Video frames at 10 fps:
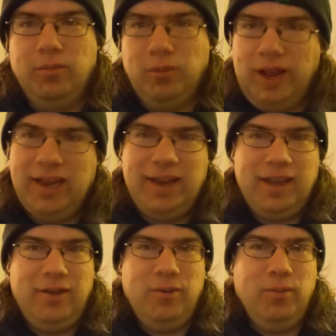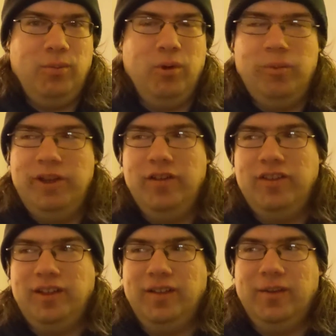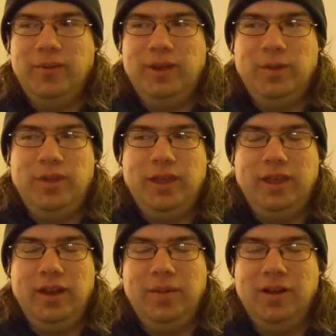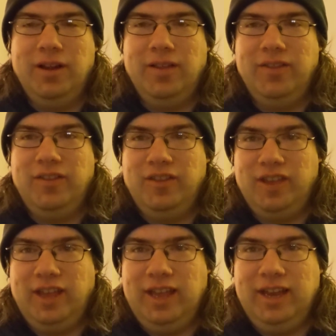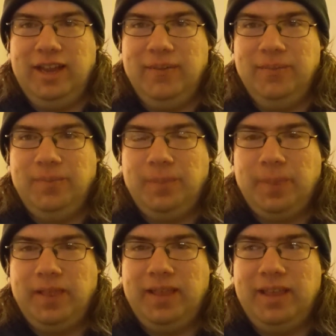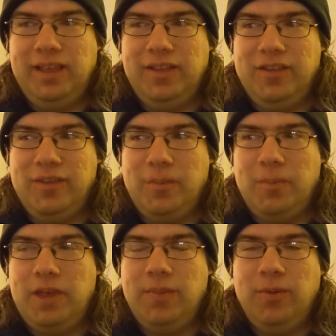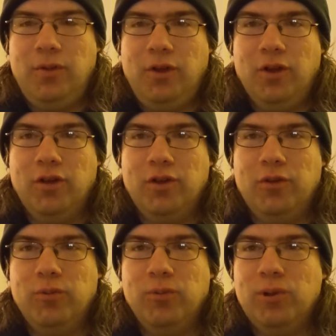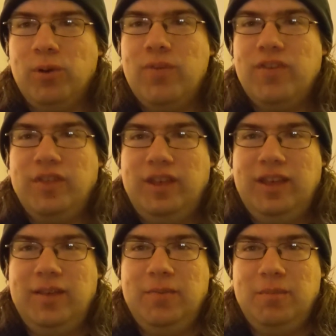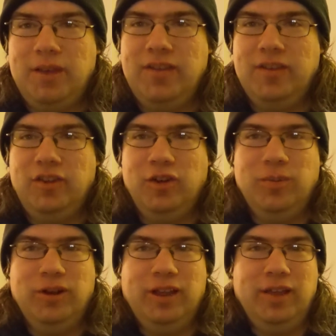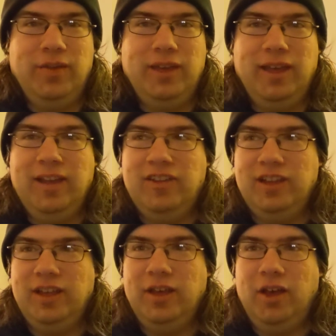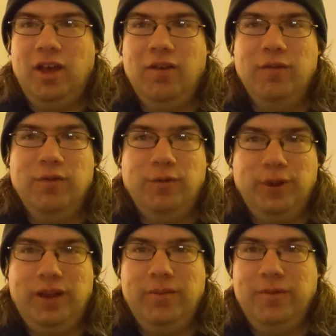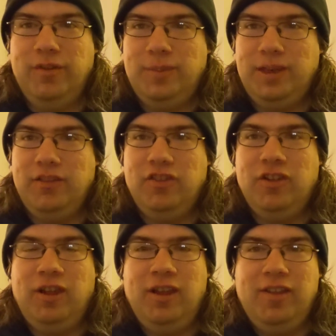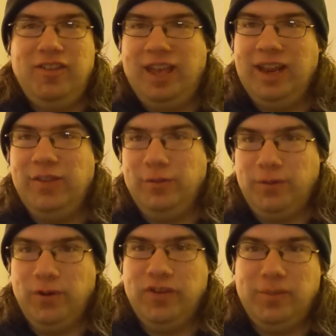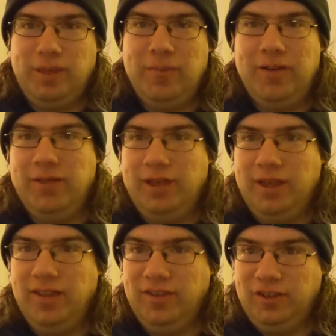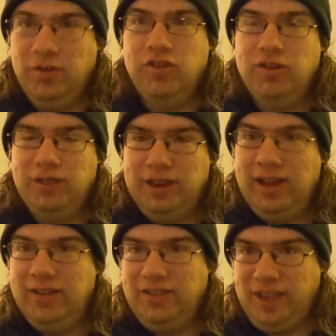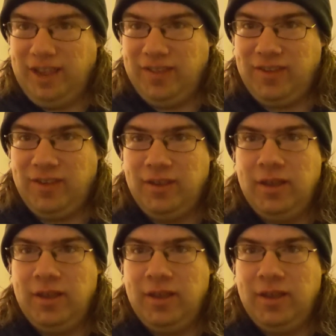Right now, what we are dealing with in American society is people are grossly misinterpreting the idea of freedom of speech, citing the First Amendment of the Constitution of the United States.